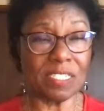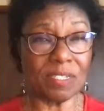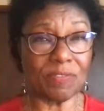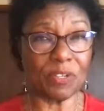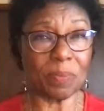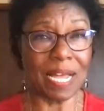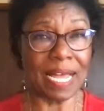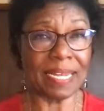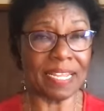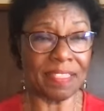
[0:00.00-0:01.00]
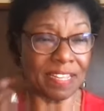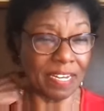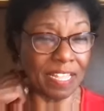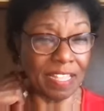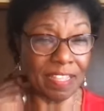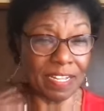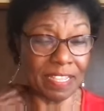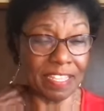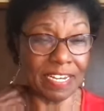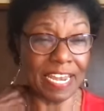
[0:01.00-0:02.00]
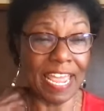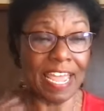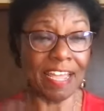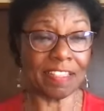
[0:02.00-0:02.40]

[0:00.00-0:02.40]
of your body, the neck,